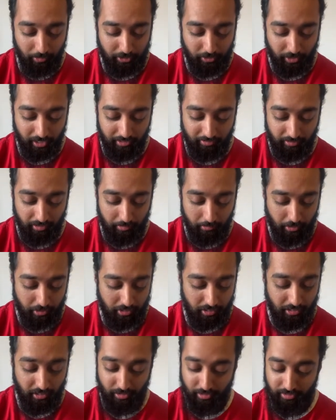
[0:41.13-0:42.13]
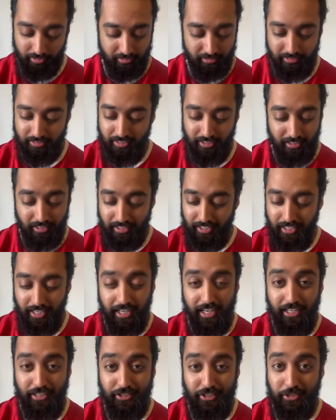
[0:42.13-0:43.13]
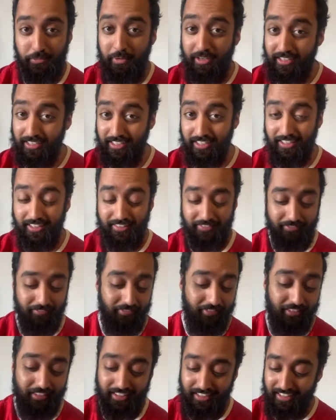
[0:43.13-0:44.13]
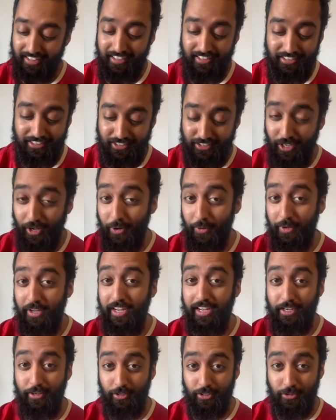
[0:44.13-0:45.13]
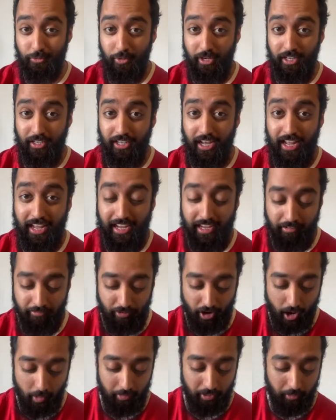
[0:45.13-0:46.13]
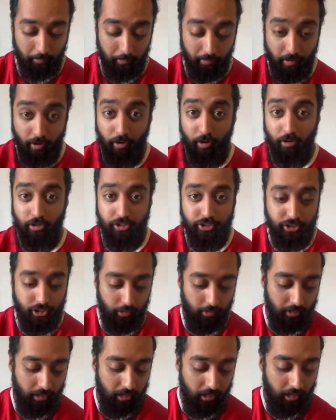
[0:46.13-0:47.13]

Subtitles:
whenever I'm using. Look, it's just mental. So it does work in farming, but also